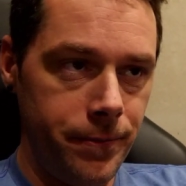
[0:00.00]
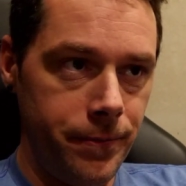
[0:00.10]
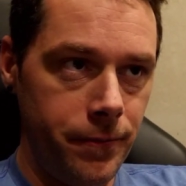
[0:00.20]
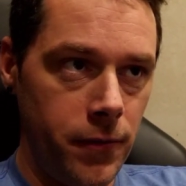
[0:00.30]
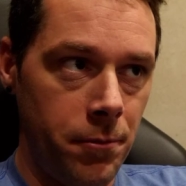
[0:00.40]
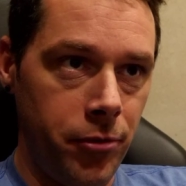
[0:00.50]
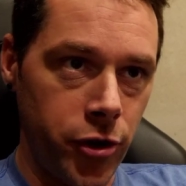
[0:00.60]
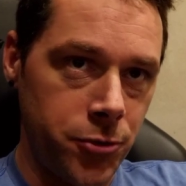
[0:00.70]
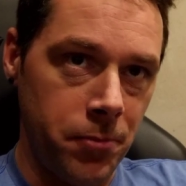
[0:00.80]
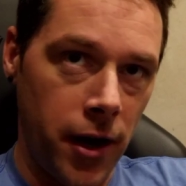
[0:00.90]
a
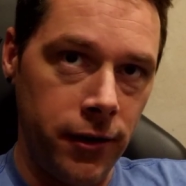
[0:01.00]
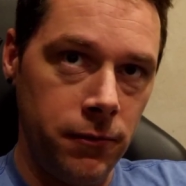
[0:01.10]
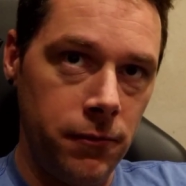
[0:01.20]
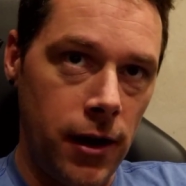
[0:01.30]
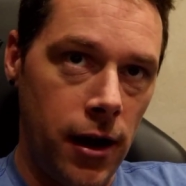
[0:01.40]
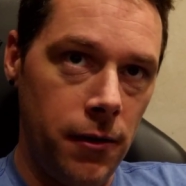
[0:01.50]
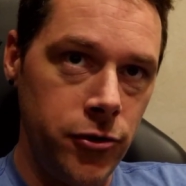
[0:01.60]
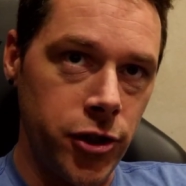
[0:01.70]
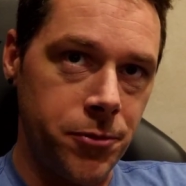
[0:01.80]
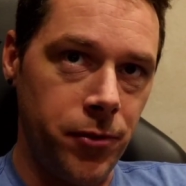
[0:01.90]
push button
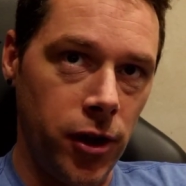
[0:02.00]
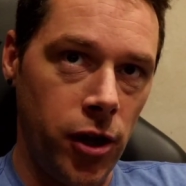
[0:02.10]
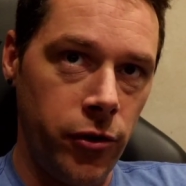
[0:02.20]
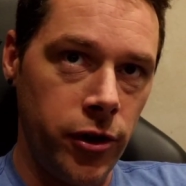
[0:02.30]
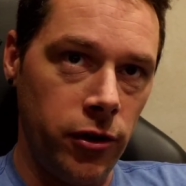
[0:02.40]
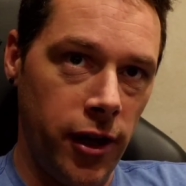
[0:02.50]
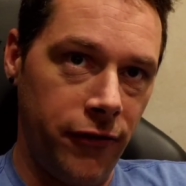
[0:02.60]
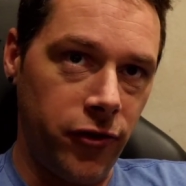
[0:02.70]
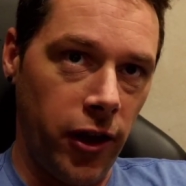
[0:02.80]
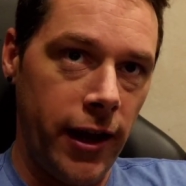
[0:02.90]
just below your
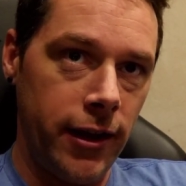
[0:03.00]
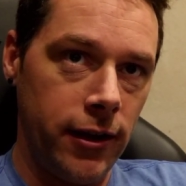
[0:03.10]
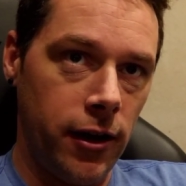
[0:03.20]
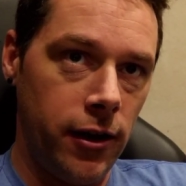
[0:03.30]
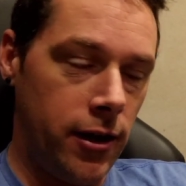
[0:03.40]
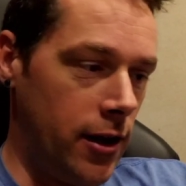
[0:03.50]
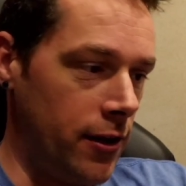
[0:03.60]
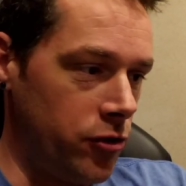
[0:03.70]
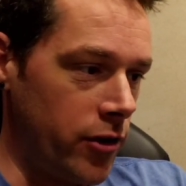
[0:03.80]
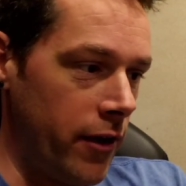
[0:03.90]
left leg on
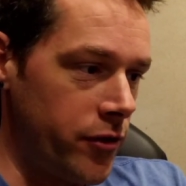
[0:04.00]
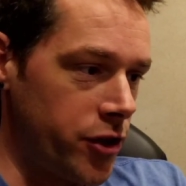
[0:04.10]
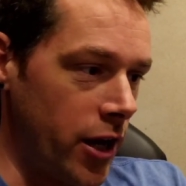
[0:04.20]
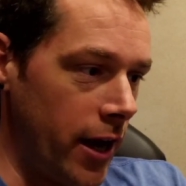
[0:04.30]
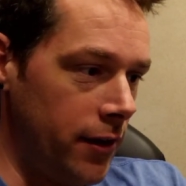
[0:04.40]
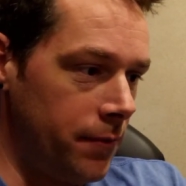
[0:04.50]
the driver's side.